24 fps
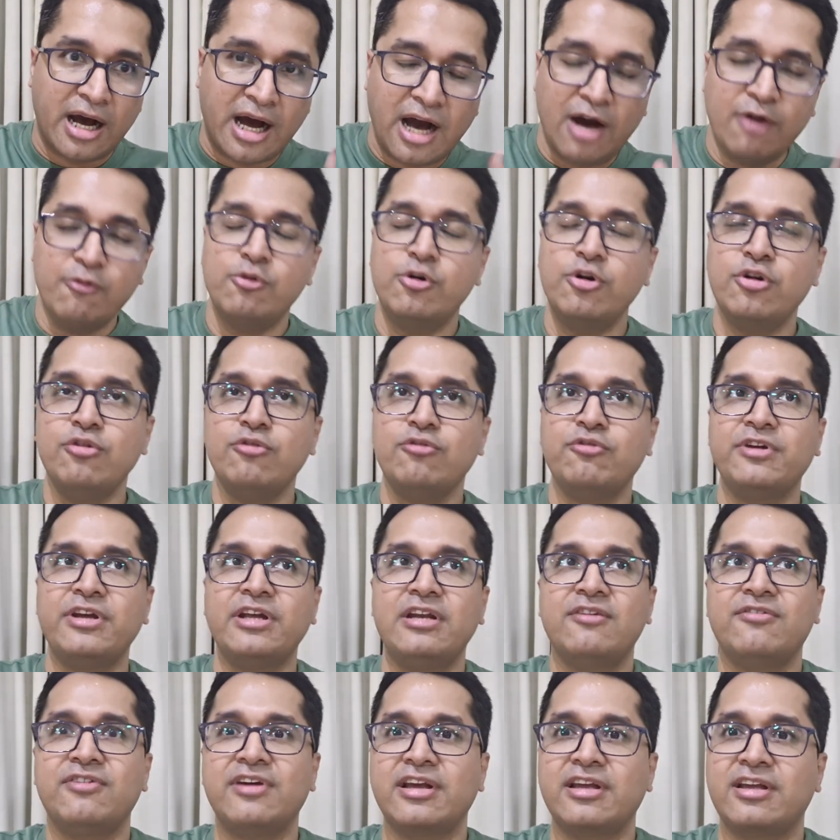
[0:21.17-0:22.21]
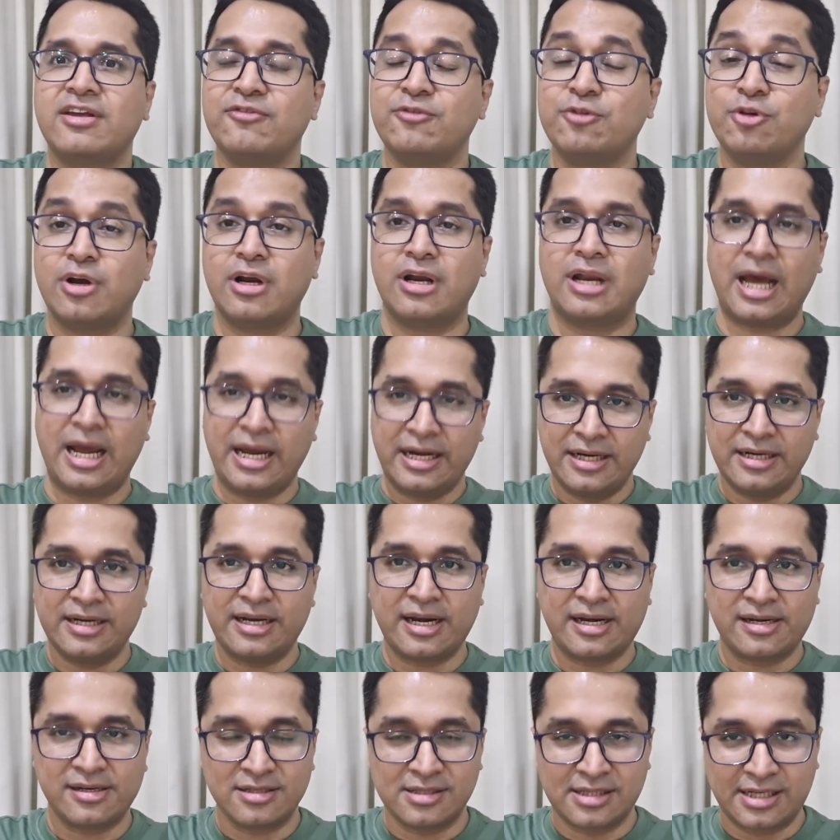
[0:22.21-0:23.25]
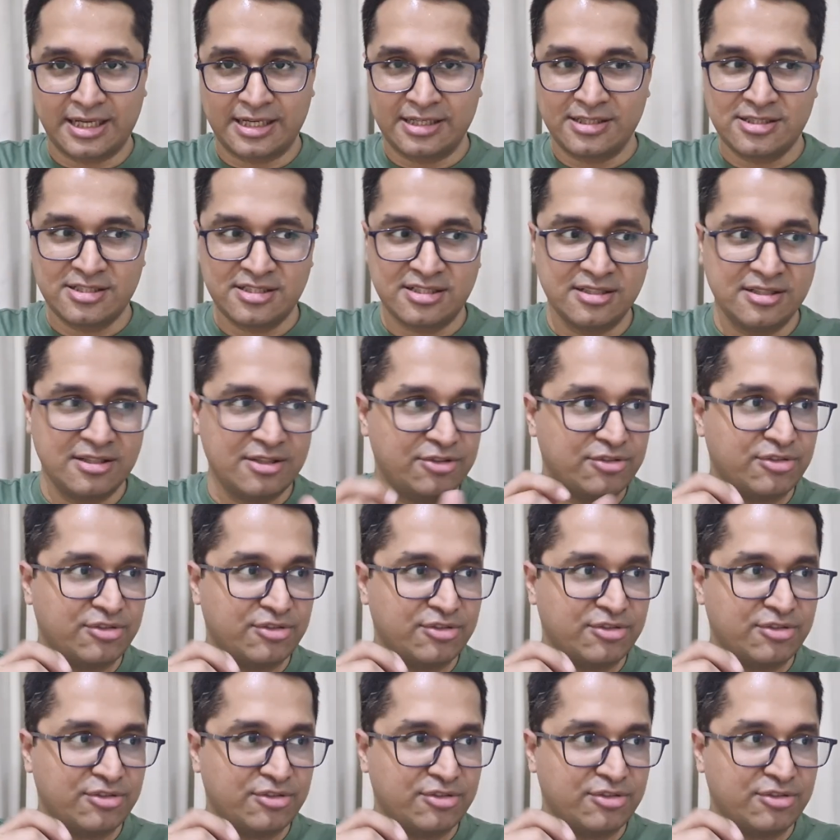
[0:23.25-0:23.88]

how would you feel if i give you a lie detector test